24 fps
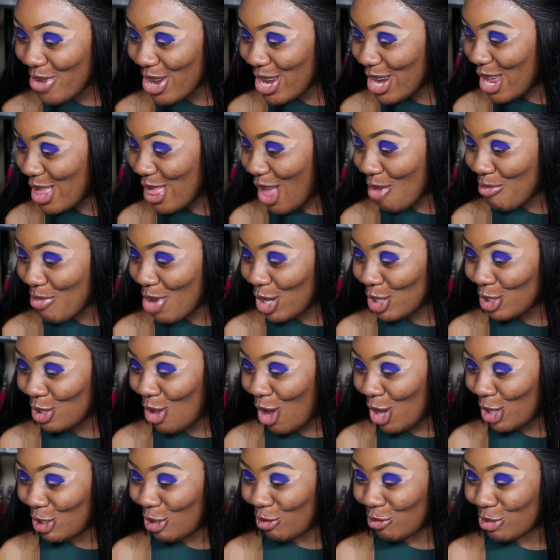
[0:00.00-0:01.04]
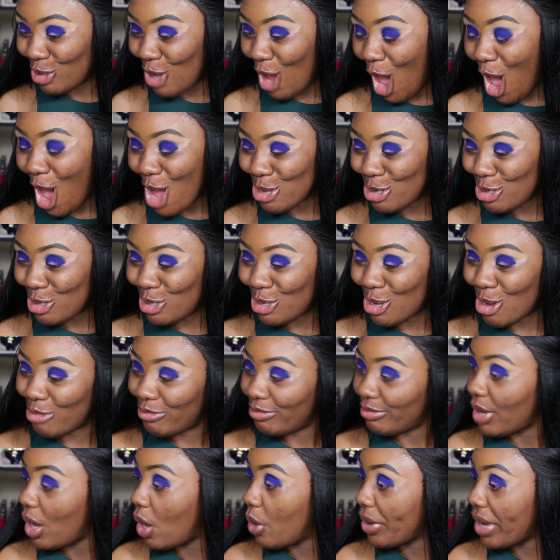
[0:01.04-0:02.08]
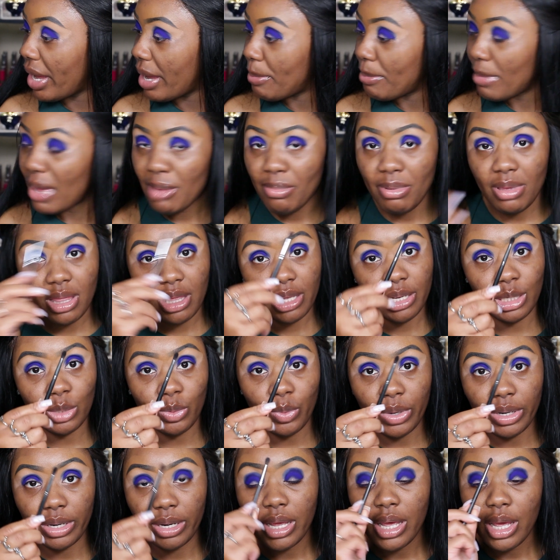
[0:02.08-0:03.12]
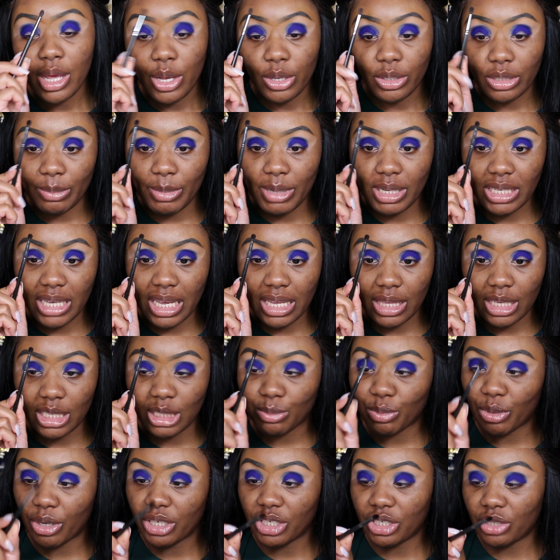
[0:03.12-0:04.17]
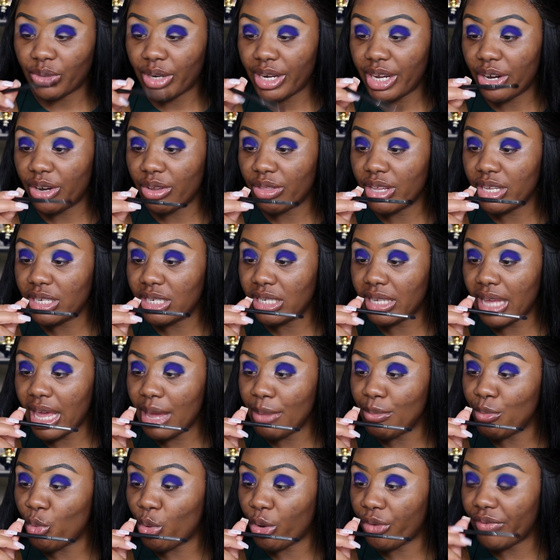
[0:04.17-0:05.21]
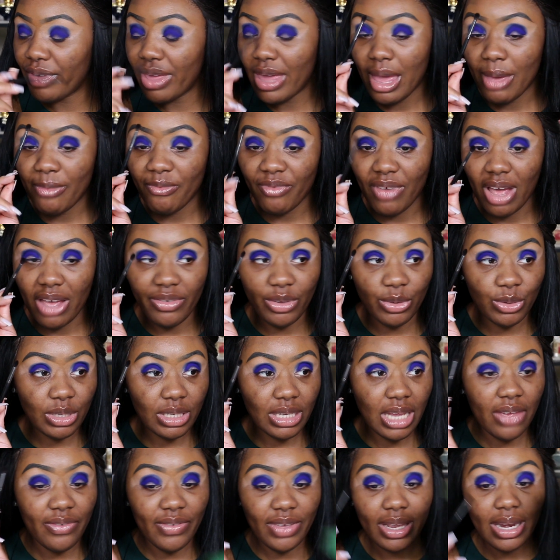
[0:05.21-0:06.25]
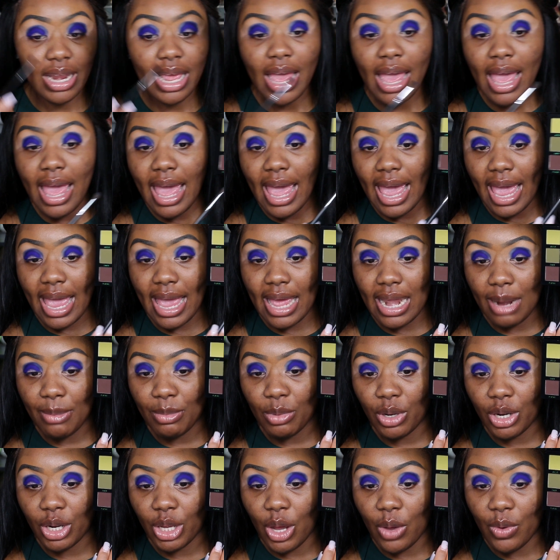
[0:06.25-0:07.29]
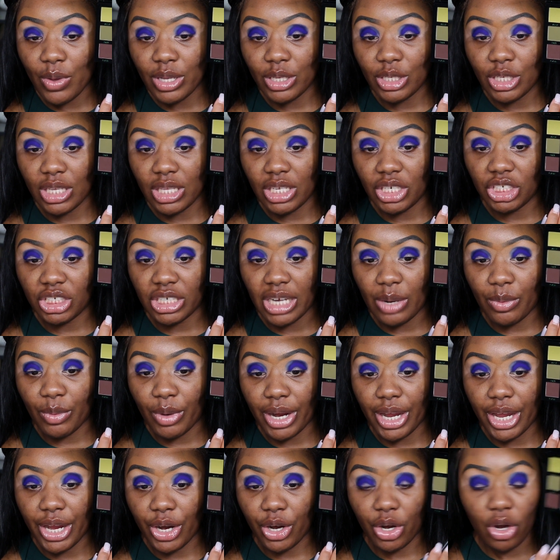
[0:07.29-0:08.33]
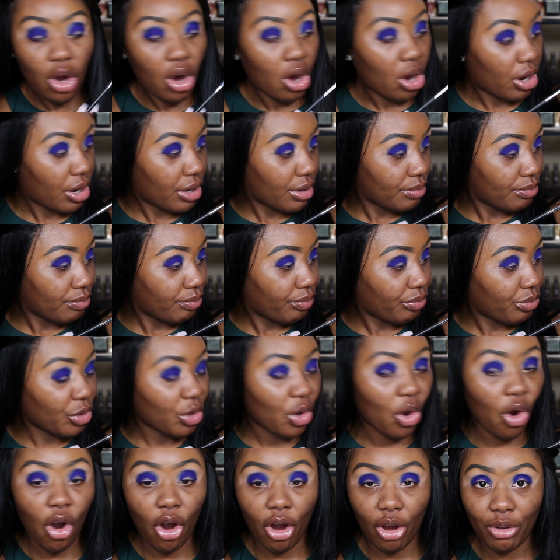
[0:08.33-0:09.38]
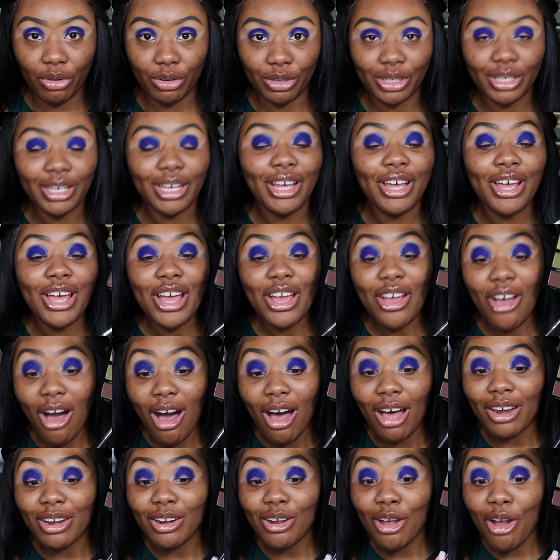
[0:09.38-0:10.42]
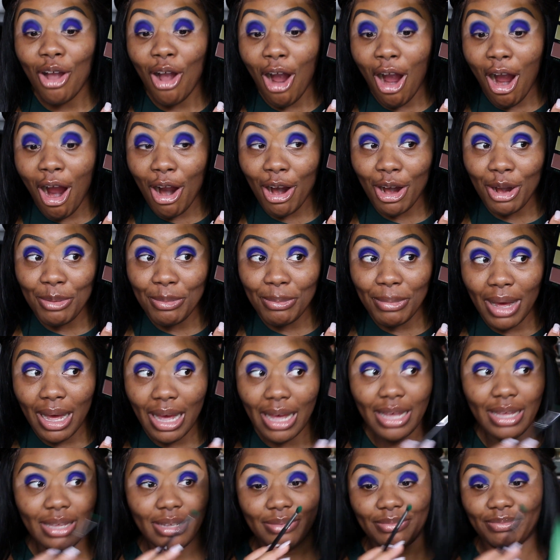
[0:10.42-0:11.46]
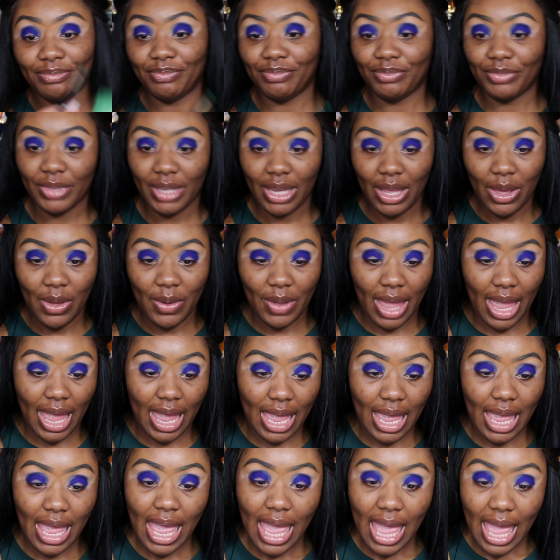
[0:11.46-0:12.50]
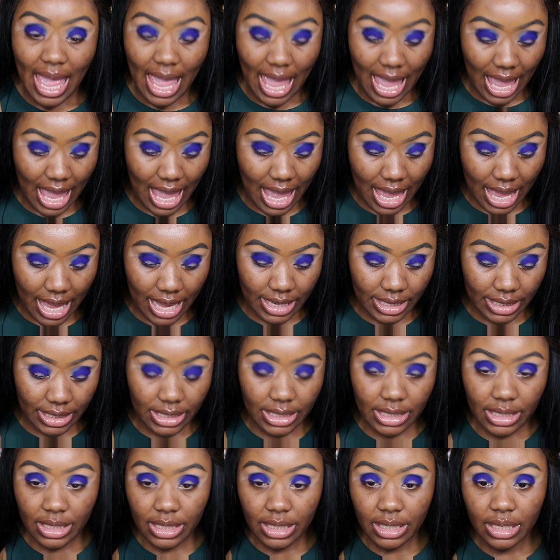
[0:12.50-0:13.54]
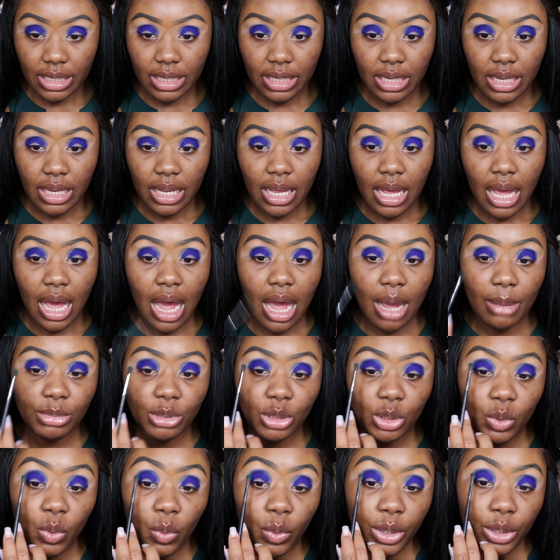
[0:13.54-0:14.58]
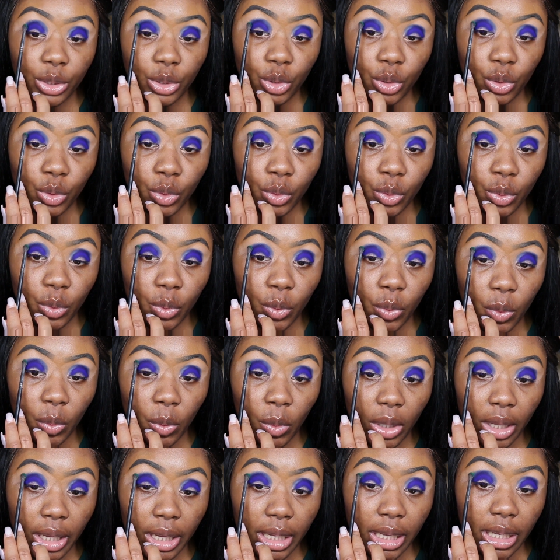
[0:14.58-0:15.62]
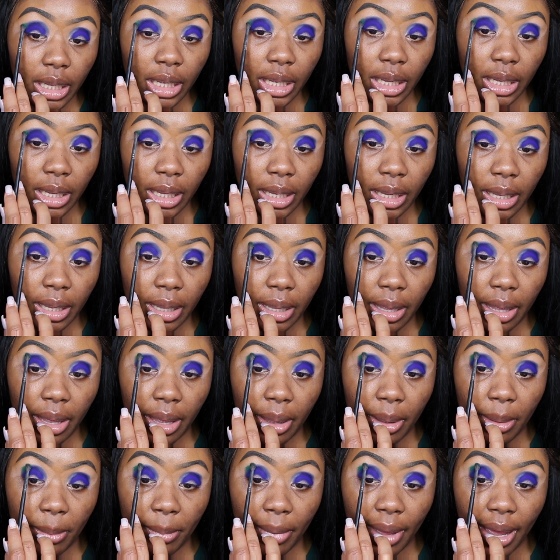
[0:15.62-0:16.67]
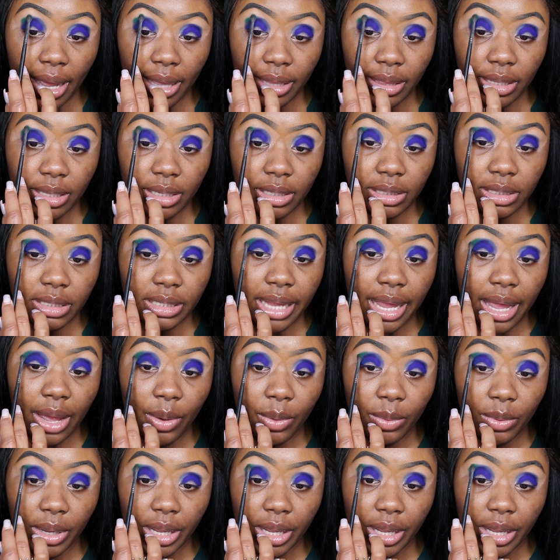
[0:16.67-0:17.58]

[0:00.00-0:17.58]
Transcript: Whitney, that makes lots of sense. Okay, maybe this one. So I'm gonna take this brush right here. This is a Morphe M507, and I'm gonna go into this shade right here called Karma, okay? And I'm just going to like pat this down